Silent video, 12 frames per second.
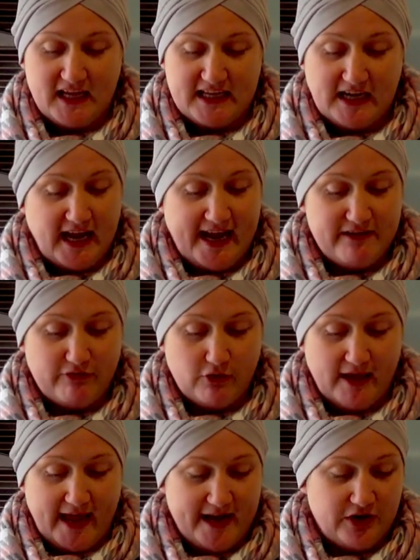clay
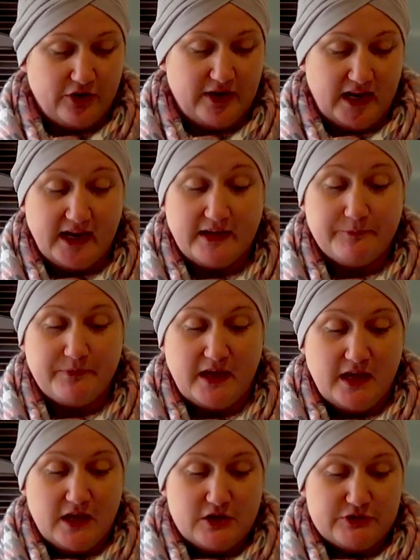volcano here.
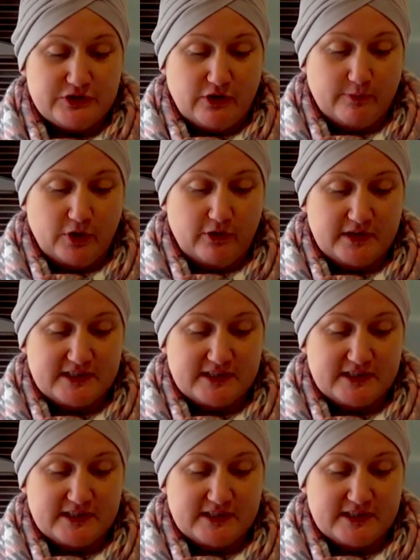So I'm going